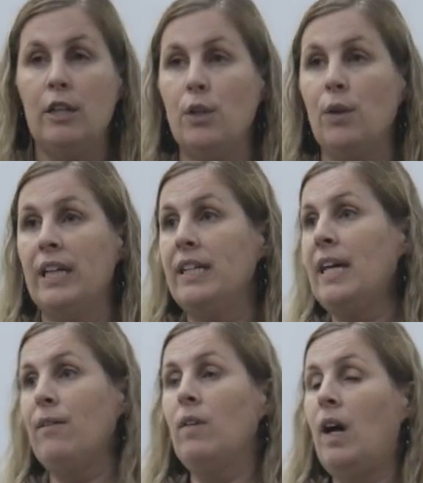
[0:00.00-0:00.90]
So these
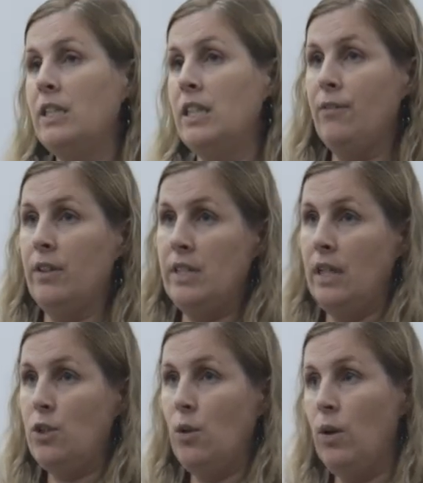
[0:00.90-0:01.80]
have lots of different
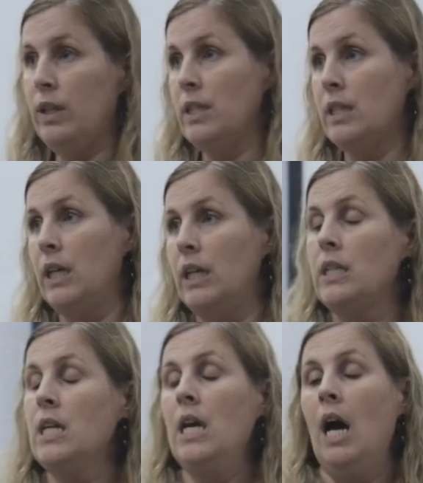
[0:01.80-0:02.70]
essential oils in
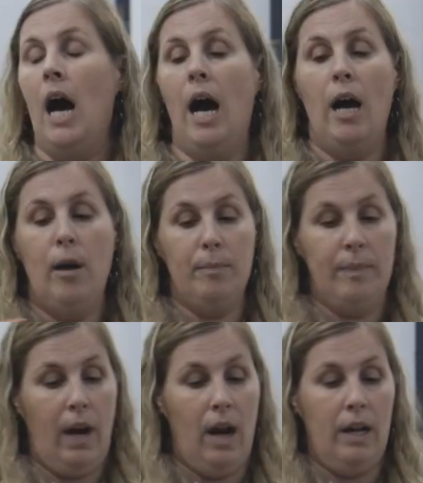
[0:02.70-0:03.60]
it.
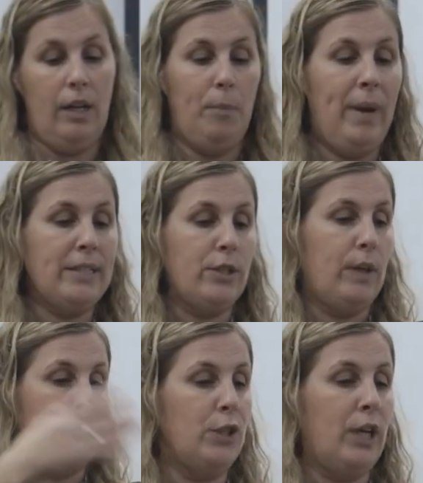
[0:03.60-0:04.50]
I'll pass it
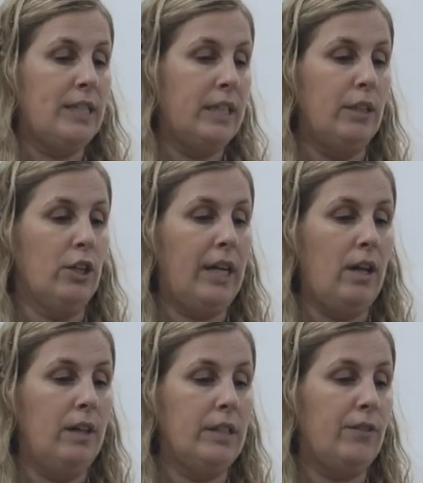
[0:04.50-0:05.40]
around so you guys can look at
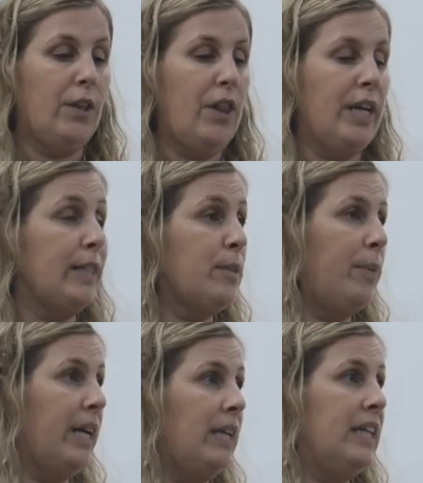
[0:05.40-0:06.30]
all the different things,
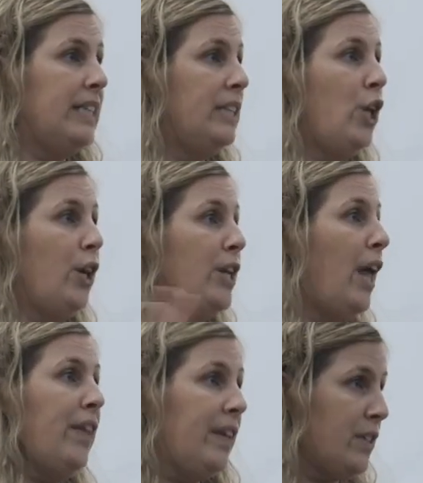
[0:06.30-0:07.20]
but it's
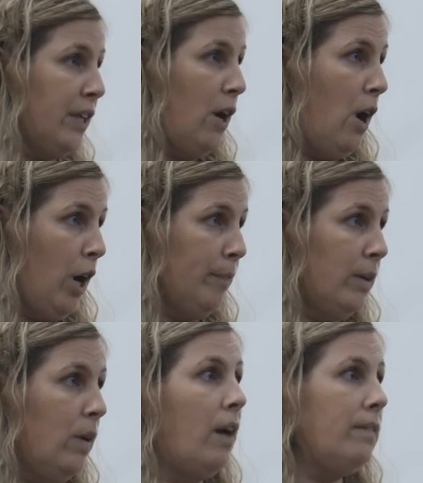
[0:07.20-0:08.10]
nothing that's going to harm
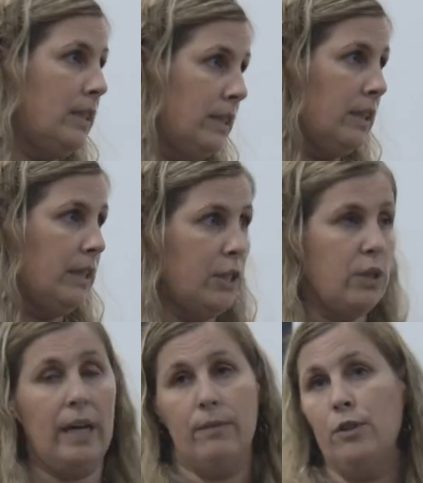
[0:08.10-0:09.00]
you, obviously, unless
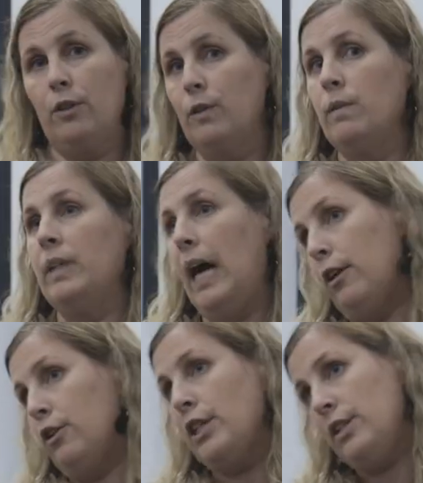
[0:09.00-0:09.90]
you have certain
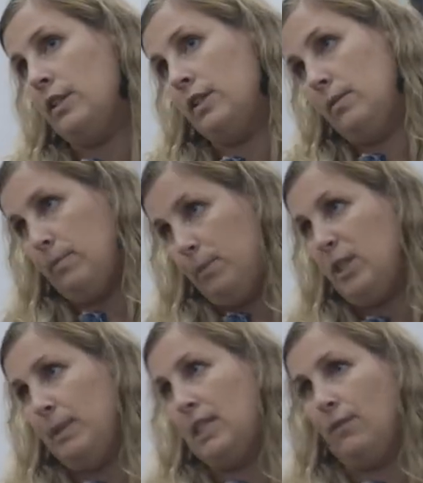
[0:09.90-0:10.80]
allergies to
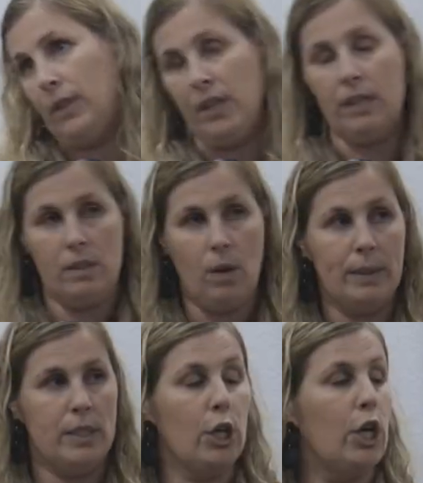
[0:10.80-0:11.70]
specific things, so
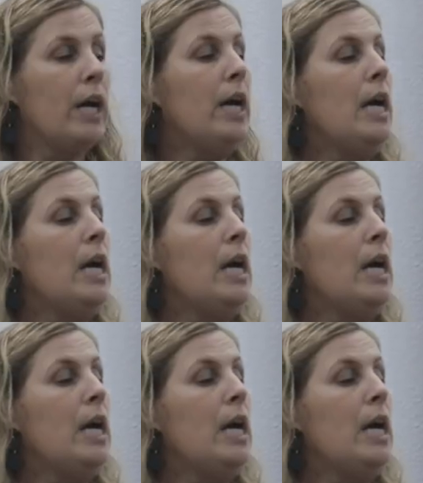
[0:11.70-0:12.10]
always look.